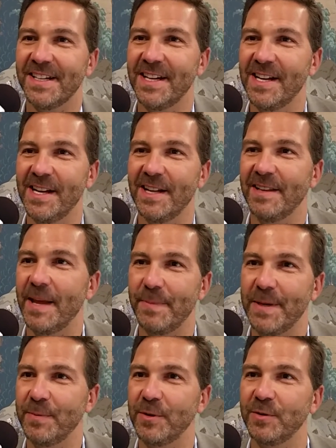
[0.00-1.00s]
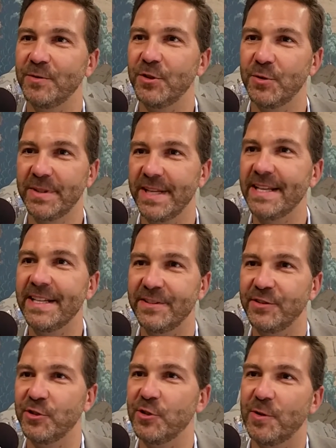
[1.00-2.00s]
Uh, let people do what they need
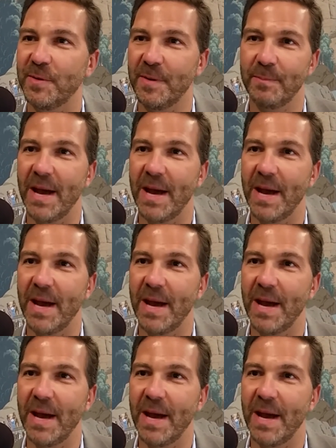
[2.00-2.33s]
to do,